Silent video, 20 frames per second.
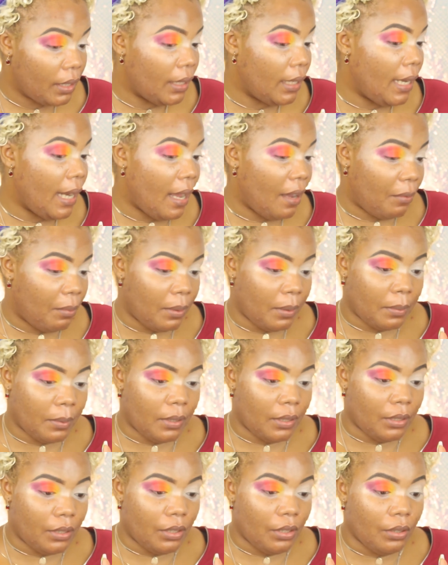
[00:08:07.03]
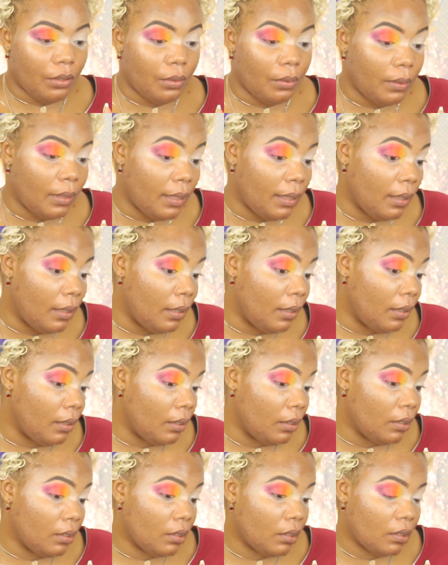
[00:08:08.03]
Now what I'm going to do
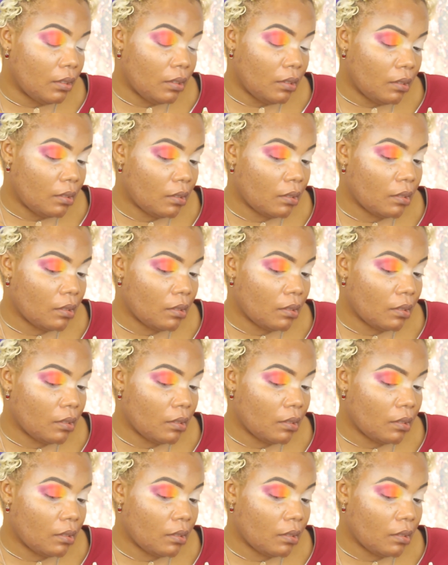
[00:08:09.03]
is